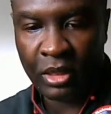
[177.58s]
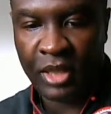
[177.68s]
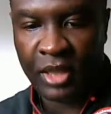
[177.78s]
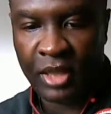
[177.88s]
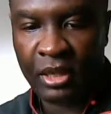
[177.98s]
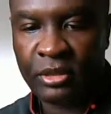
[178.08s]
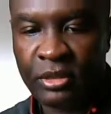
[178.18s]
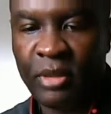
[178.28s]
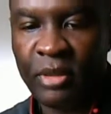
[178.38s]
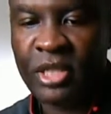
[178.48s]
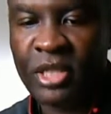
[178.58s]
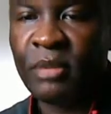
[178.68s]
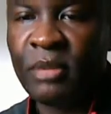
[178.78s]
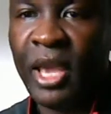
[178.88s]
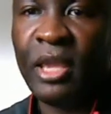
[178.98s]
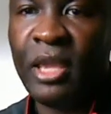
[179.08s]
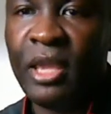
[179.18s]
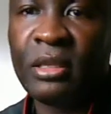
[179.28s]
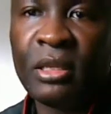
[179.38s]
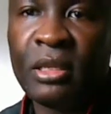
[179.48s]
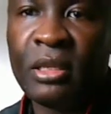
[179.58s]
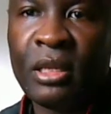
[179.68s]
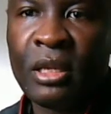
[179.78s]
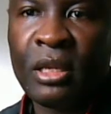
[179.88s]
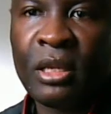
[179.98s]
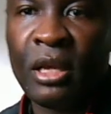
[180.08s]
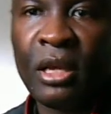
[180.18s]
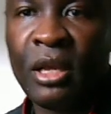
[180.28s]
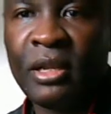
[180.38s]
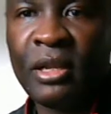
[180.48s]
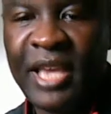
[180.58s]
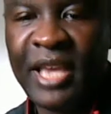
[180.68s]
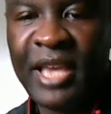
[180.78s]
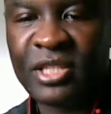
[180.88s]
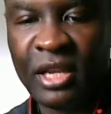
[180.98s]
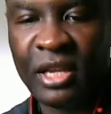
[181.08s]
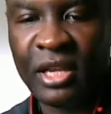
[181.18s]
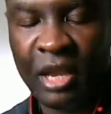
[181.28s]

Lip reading: that the minister made last Sunday, I